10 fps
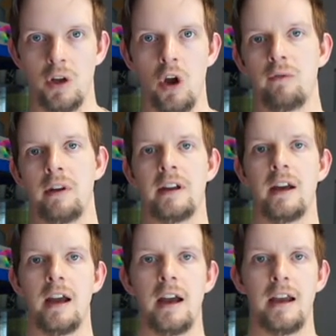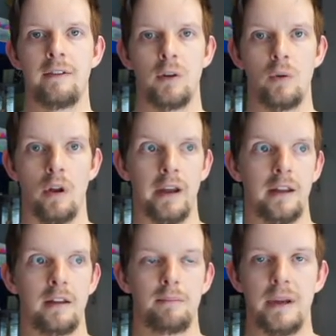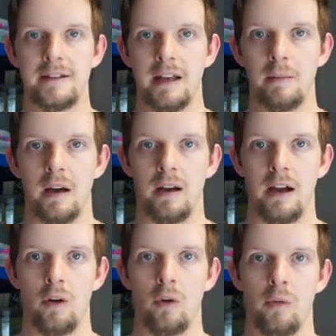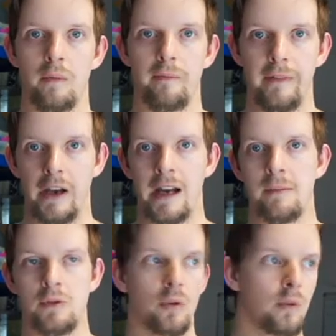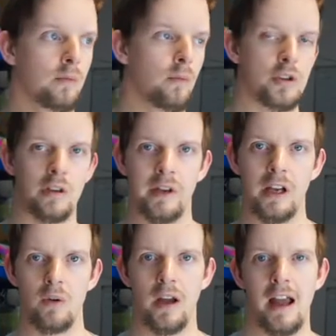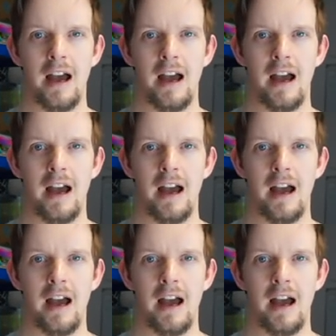So hopefully, if you like Beat Saber or video games, you'll watch that video.